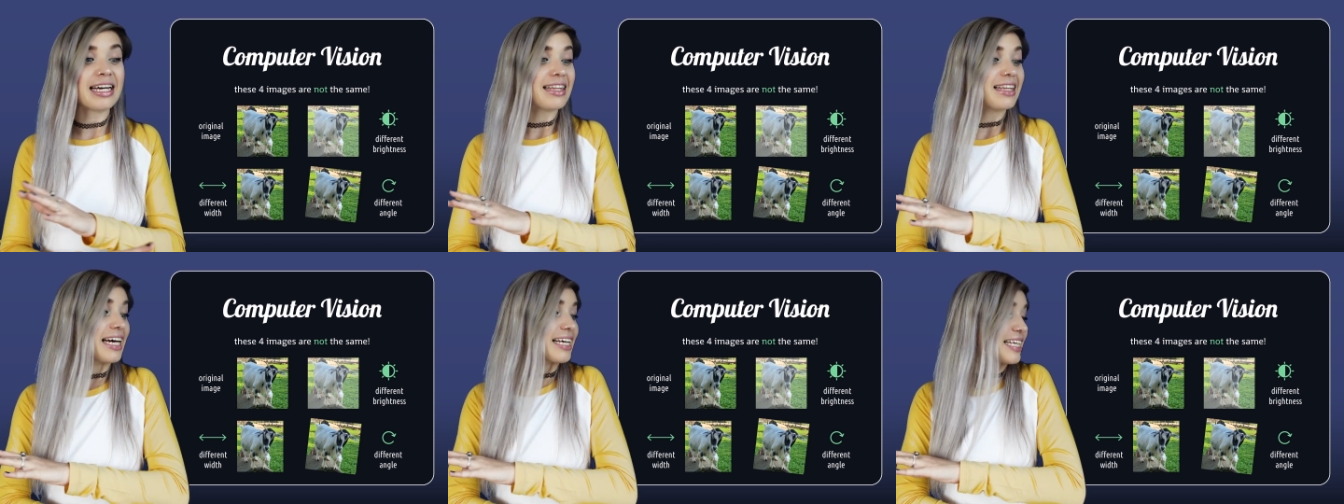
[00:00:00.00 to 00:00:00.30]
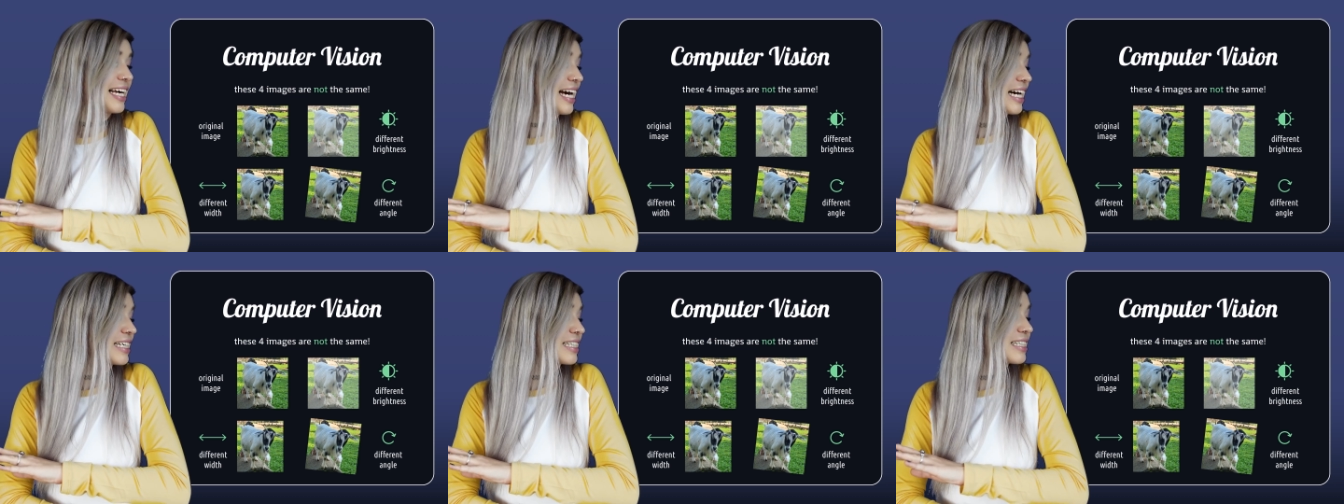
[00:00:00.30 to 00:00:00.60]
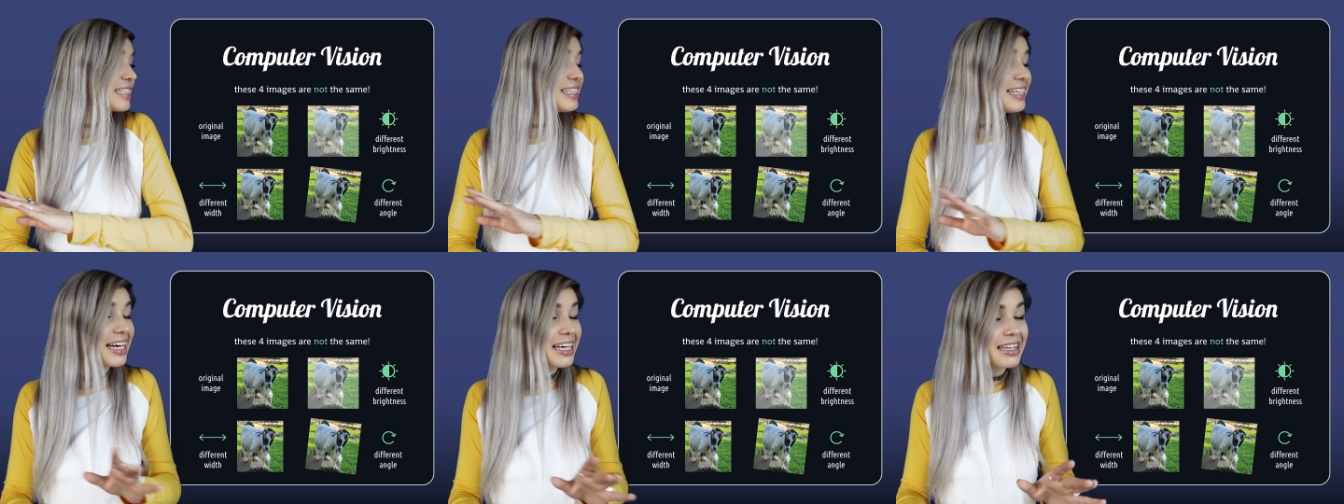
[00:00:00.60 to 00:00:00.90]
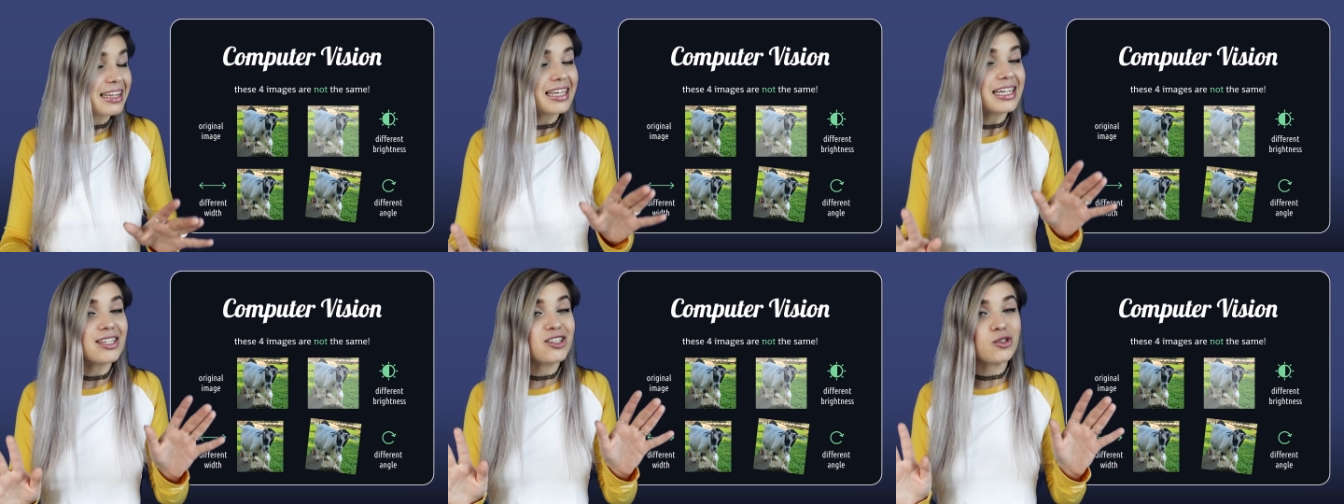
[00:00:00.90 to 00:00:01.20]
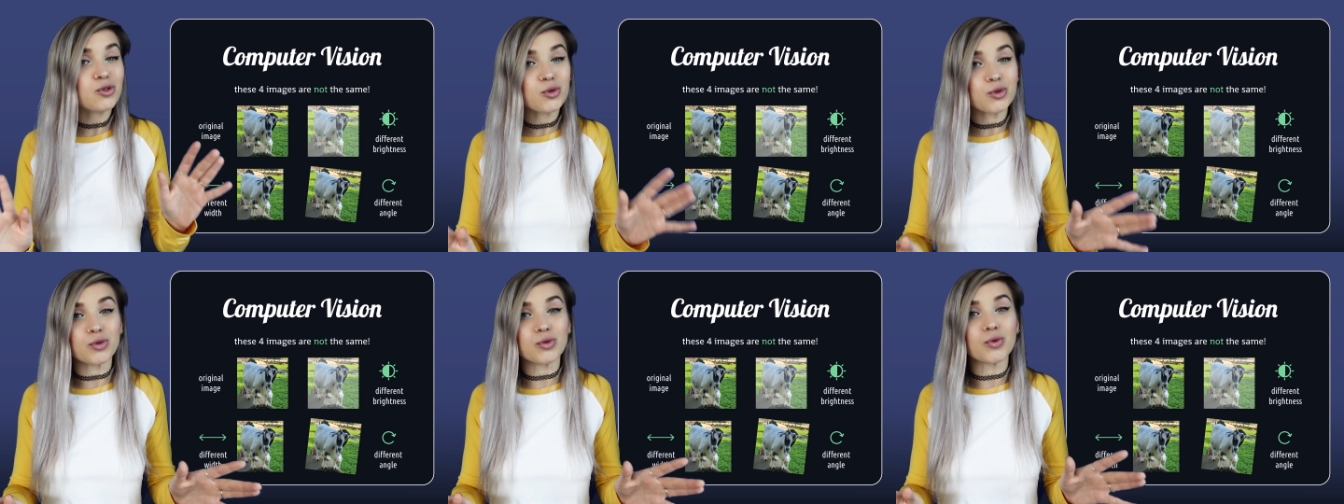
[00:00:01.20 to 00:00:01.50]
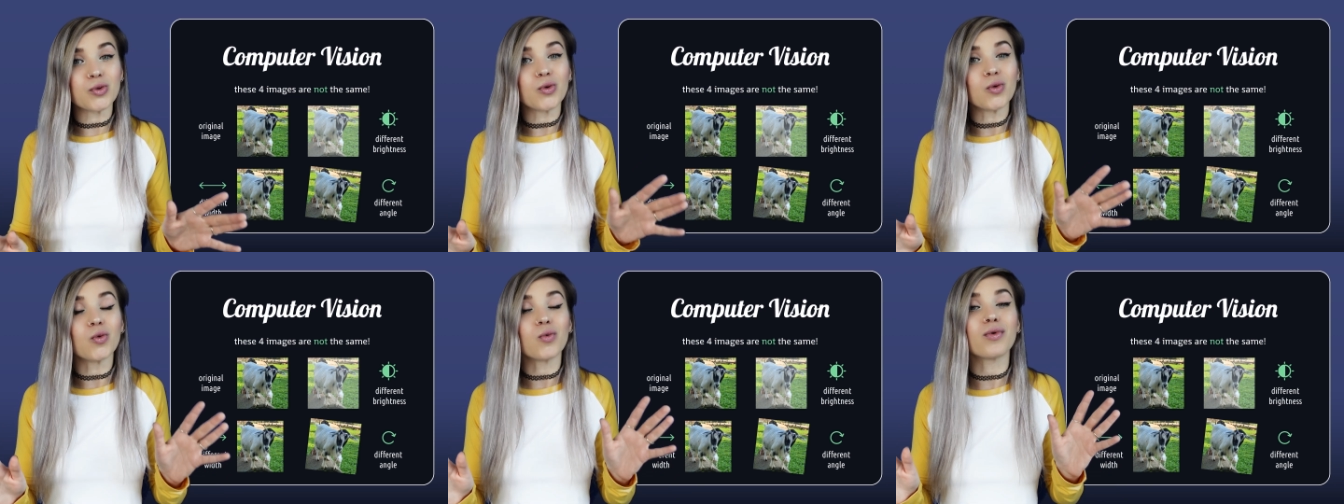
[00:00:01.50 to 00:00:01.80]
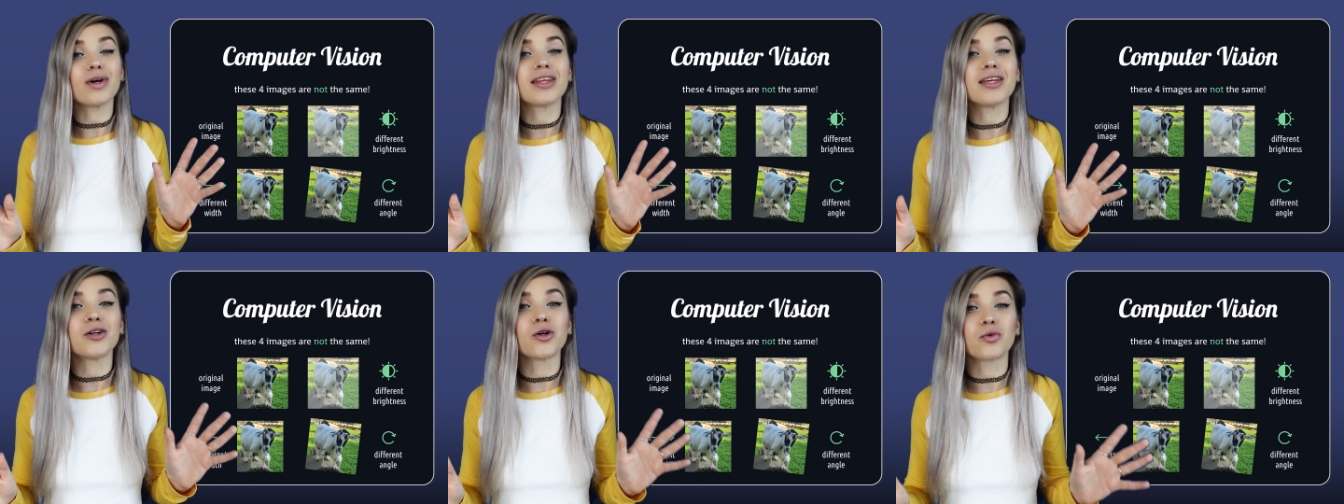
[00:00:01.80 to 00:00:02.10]
that has nothing to do
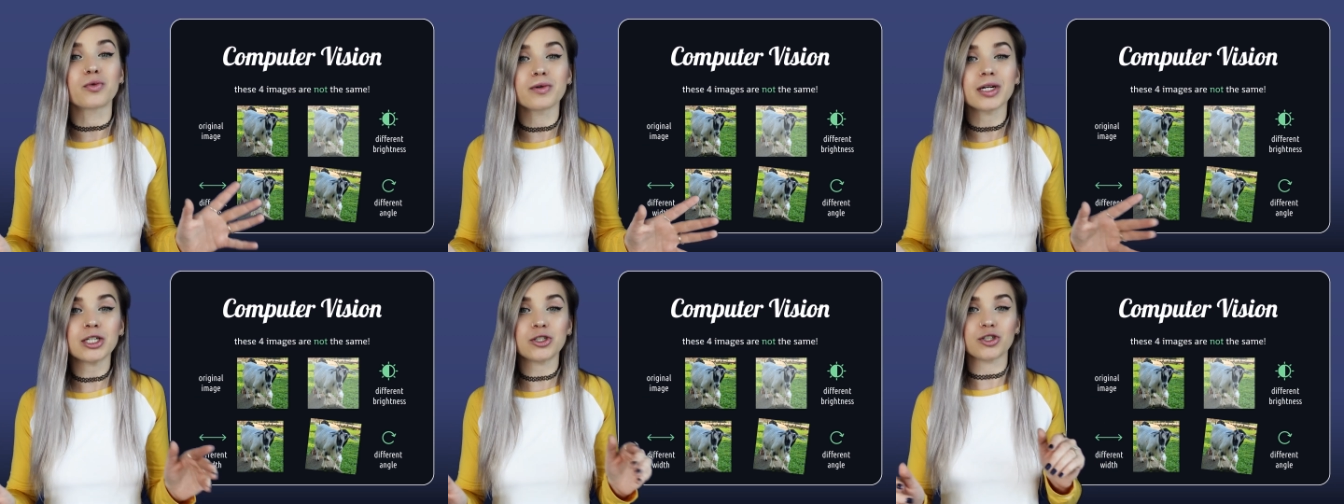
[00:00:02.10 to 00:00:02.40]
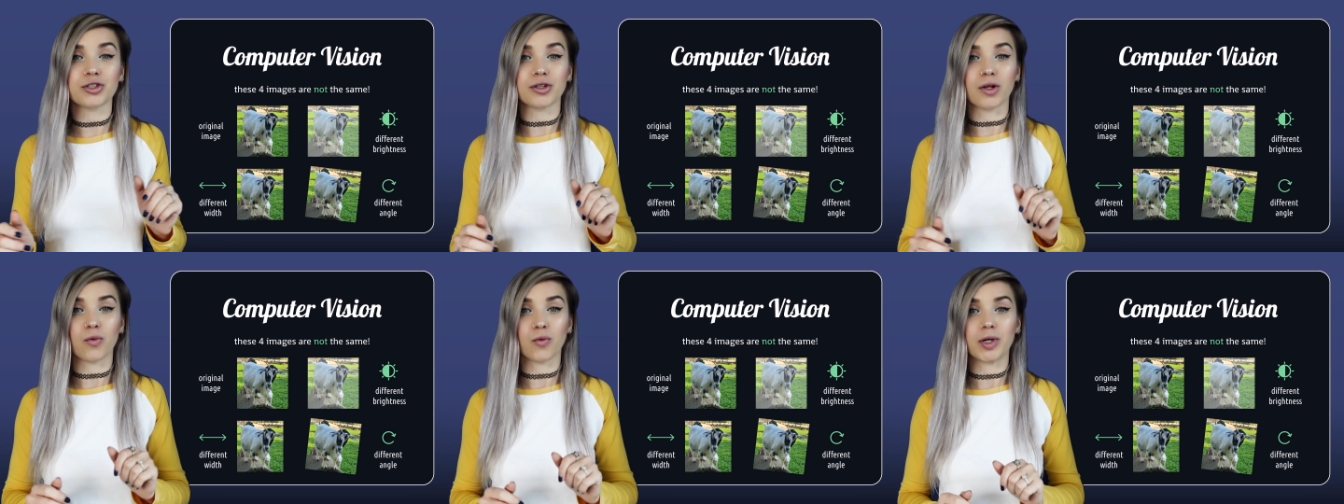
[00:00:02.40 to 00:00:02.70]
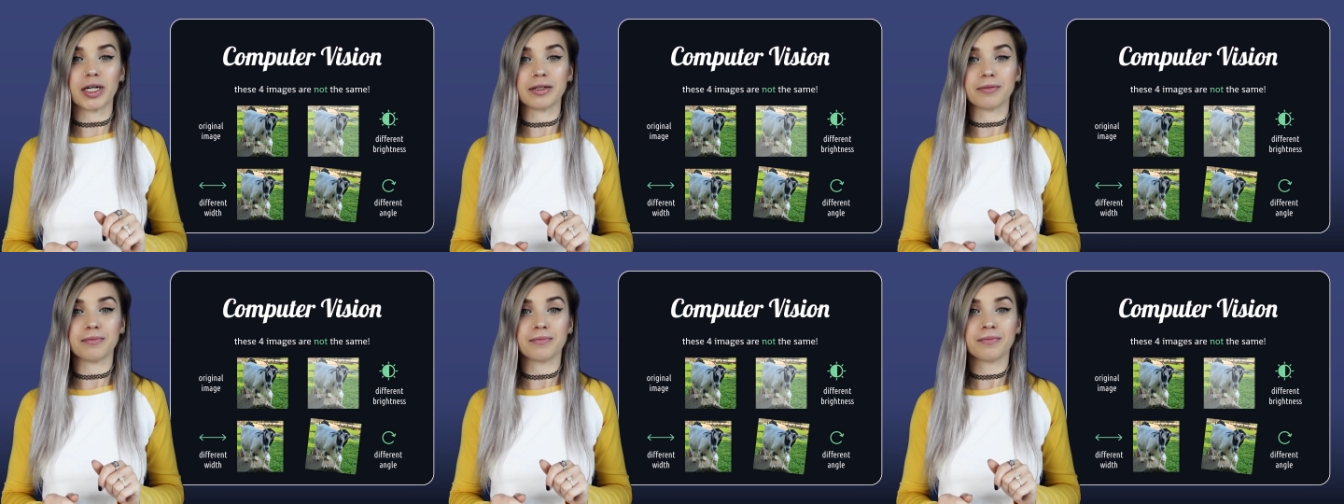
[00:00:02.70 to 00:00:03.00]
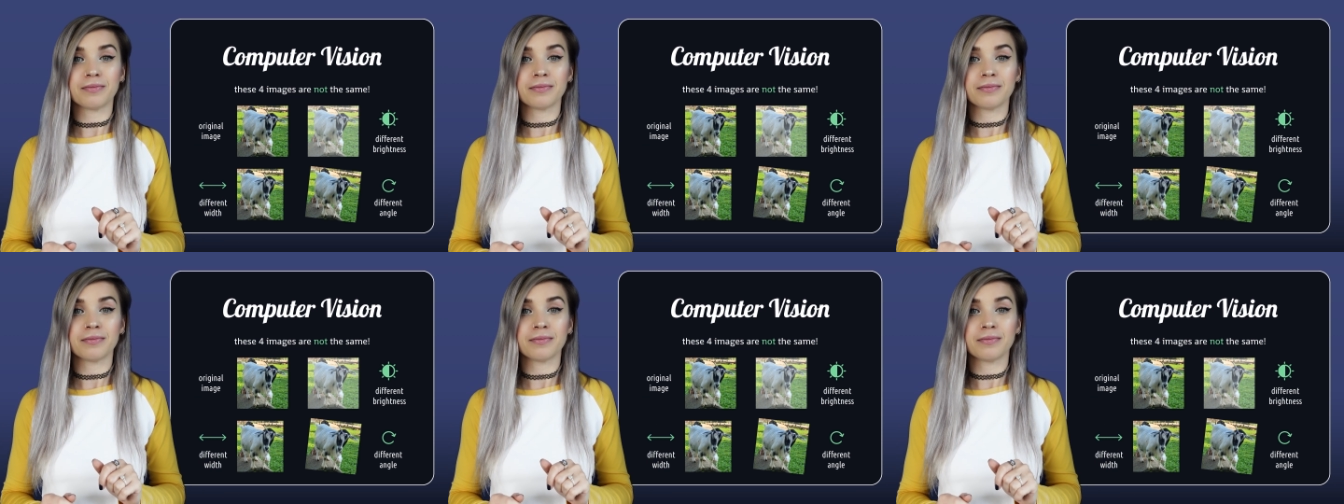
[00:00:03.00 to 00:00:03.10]
with the original one.